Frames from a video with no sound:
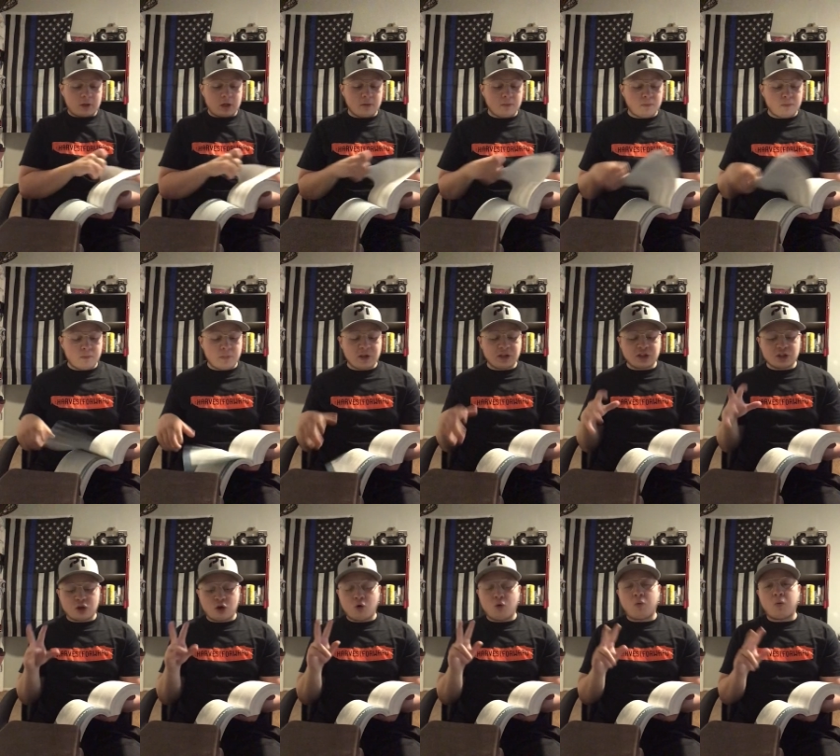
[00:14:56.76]

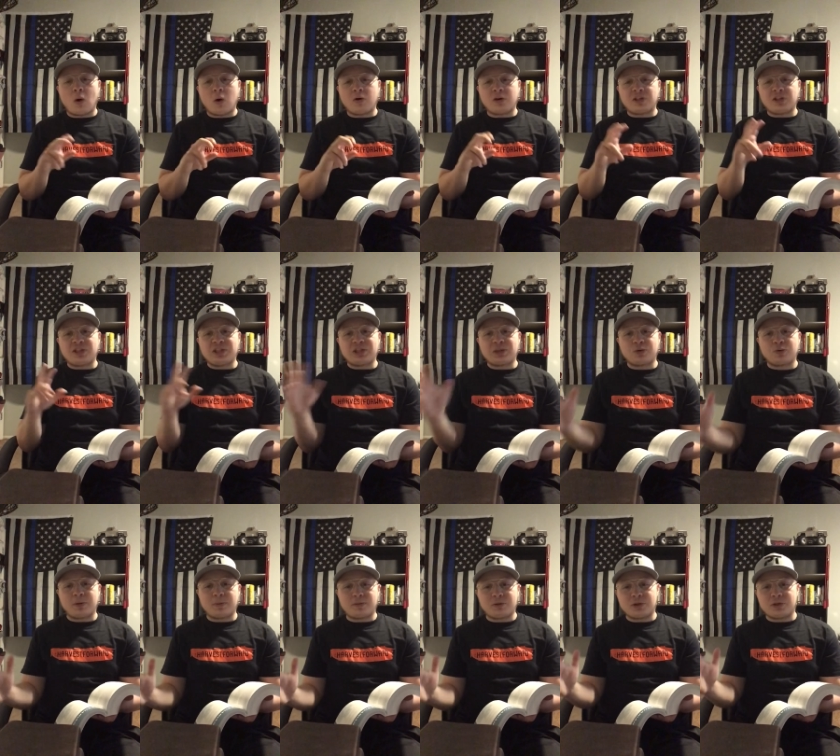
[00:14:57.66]
misquoted
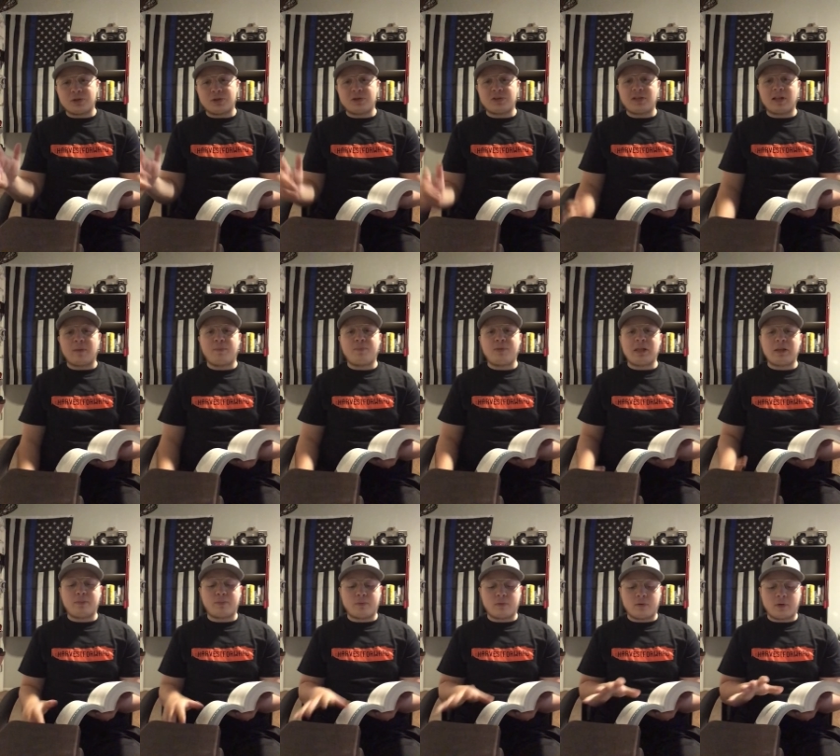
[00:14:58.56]
scriptures that
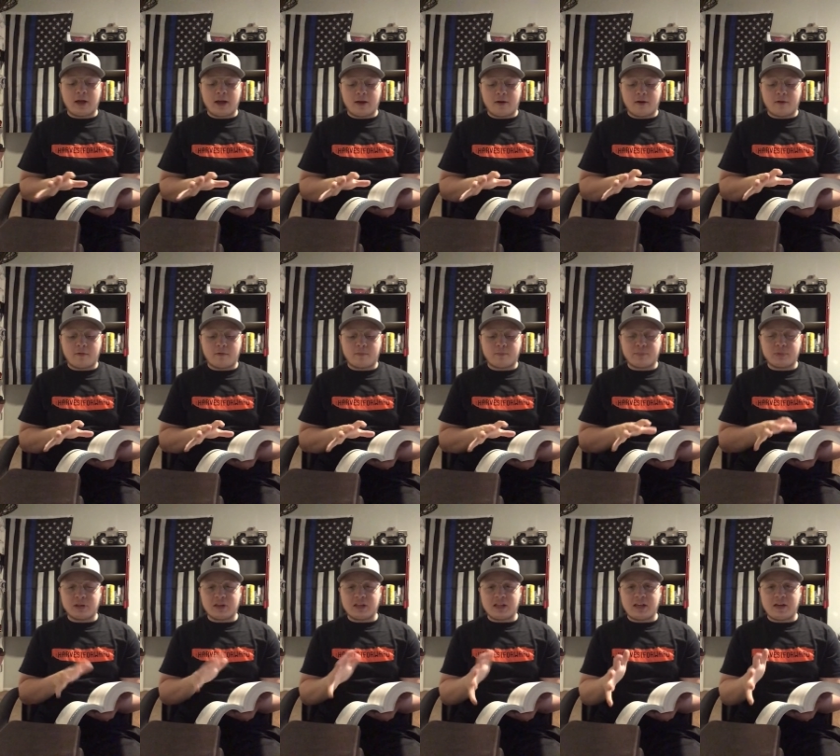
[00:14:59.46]
people have
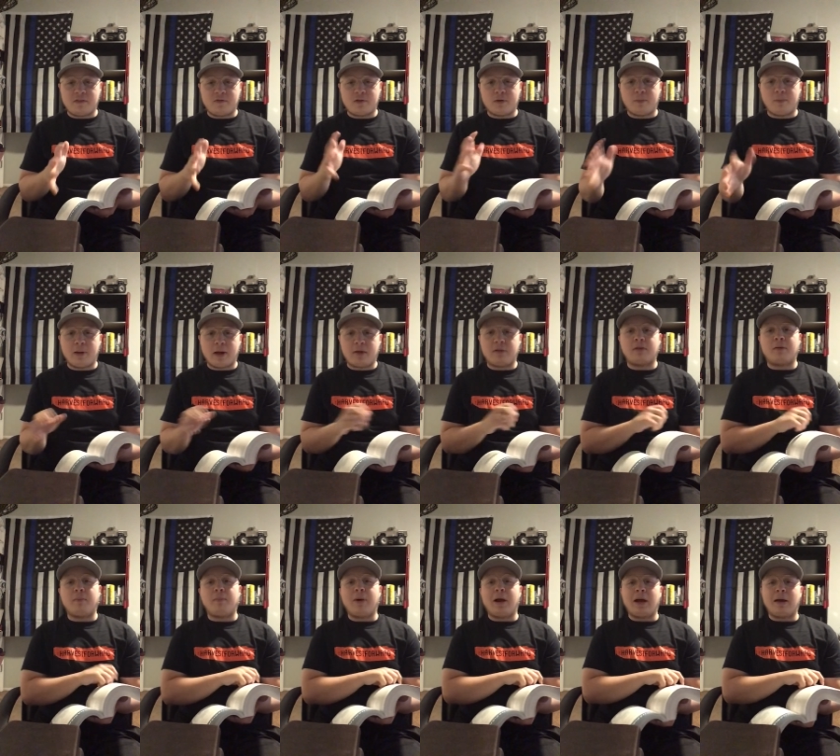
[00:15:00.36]
believed about
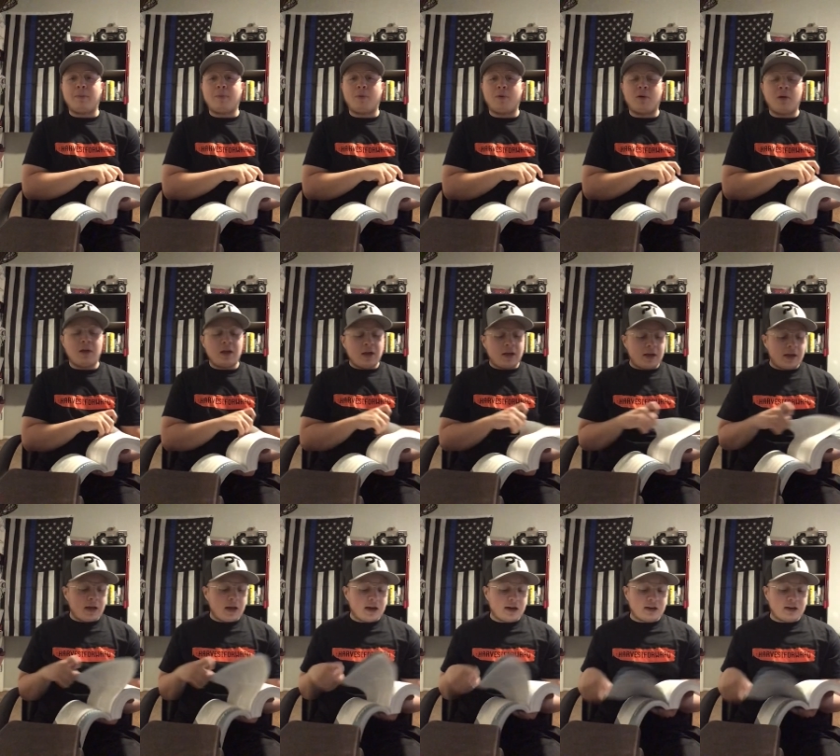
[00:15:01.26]
the Bible. It